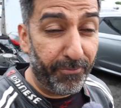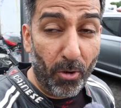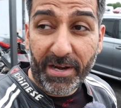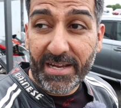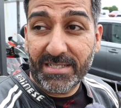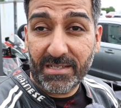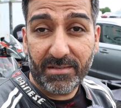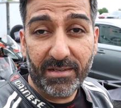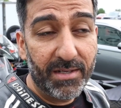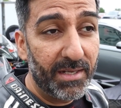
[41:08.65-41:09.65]
4 days,
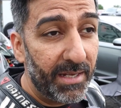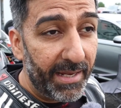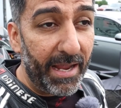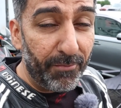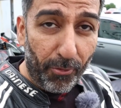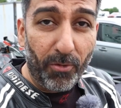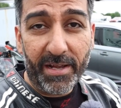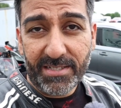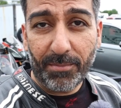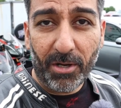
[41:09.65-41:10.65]
in 4
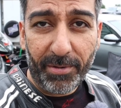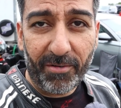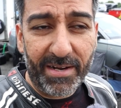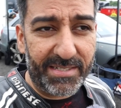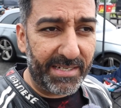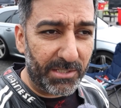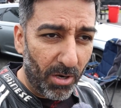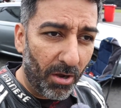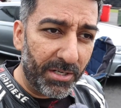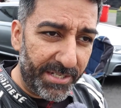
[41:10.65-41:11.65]
days I'm going to be racing,
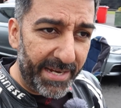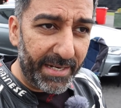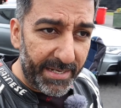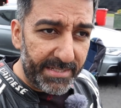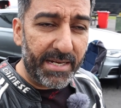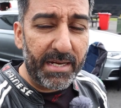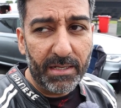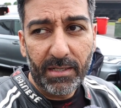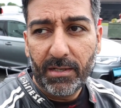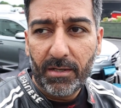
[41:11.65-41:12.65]
so I'm going to take it
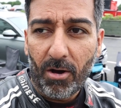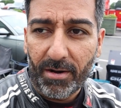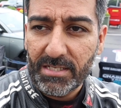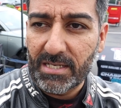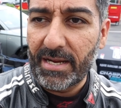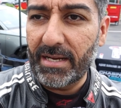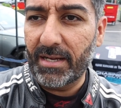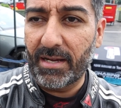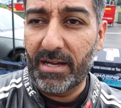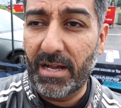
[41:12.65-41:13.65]
easy,
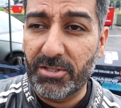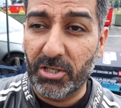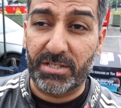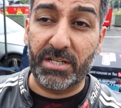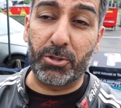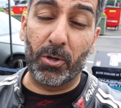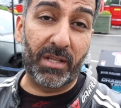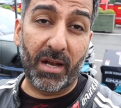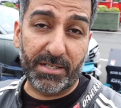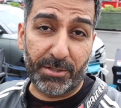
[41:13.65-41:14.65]
honestly, and just
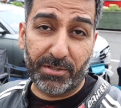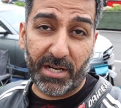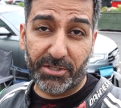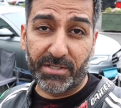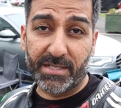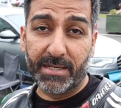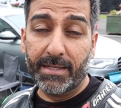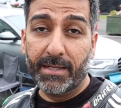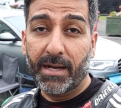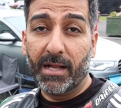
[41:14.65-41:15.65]
enjoy the last 2 sessions.
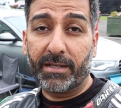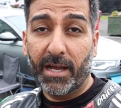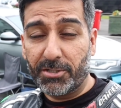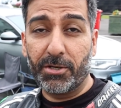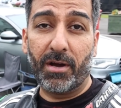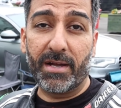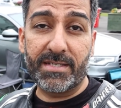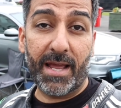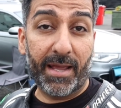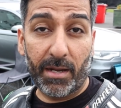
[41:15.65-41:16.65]
I'll catch you
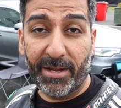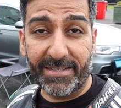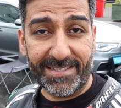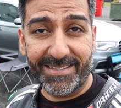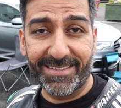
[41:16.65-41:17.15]
guys in a bit.